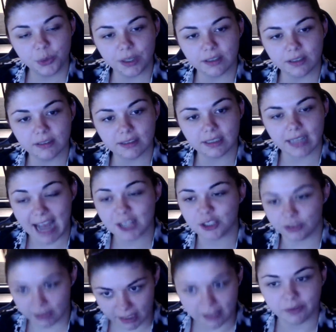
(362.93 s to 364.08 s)
will
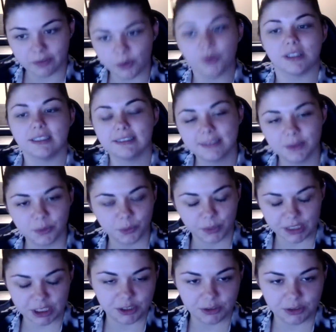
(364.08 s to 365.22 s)
actually avoid
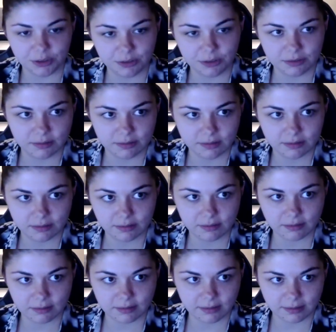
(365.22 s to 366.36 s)
what you
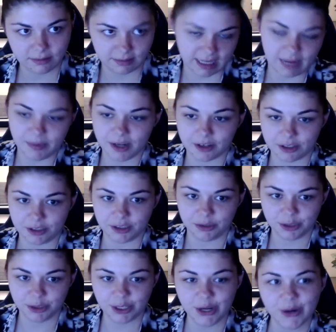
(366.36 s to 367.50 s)
came here to do.
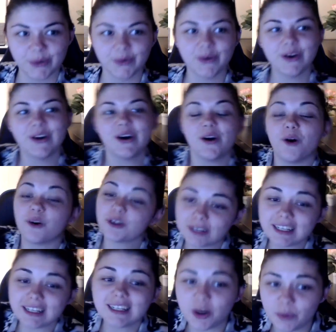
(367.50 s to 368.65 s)
So, or you
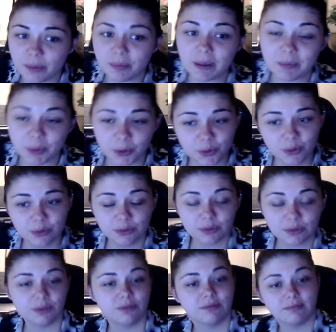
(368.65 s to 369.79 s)
can go with people who,
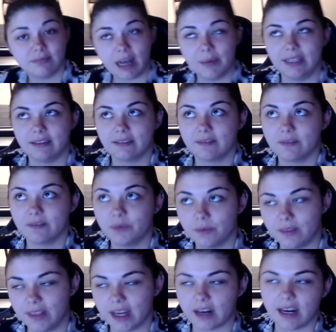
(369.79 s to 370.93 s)
I mean,
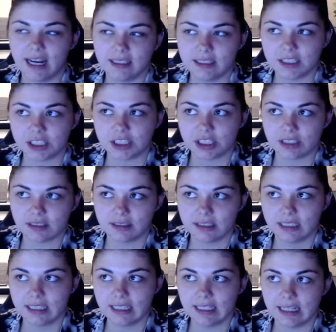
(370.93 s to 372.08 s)
their English
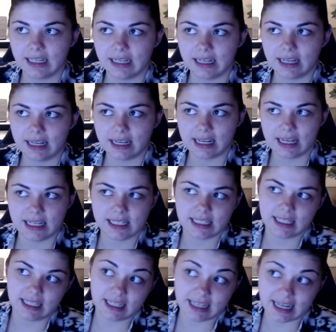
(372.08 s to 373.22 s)

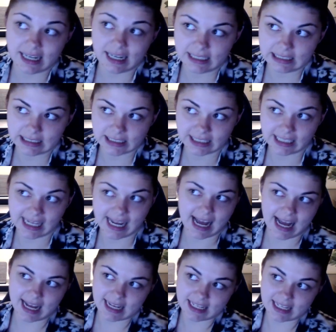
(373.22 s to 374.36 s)
isn't
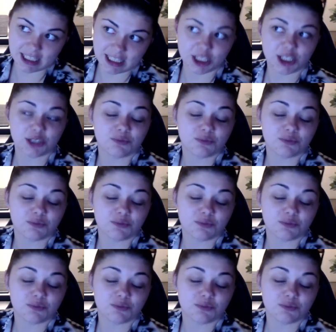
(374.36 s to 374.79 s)
as